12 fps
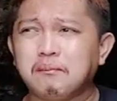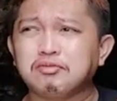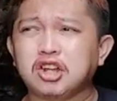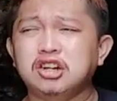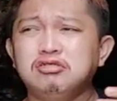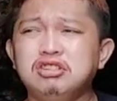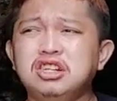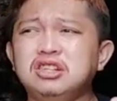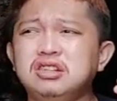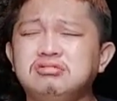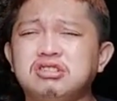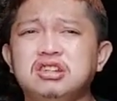I
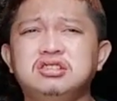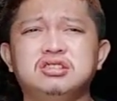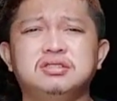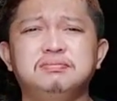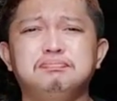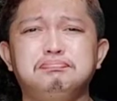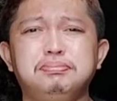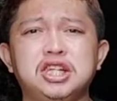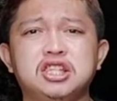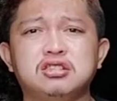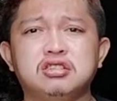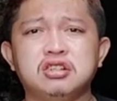really taste
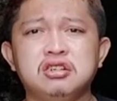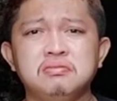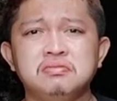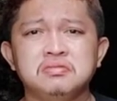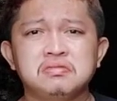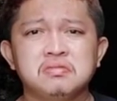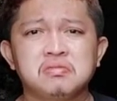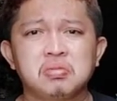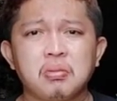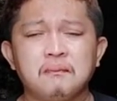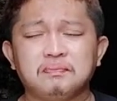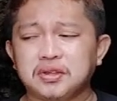bitter
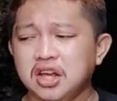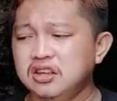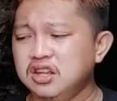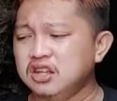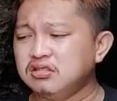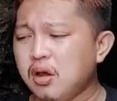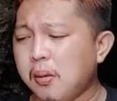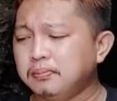in it.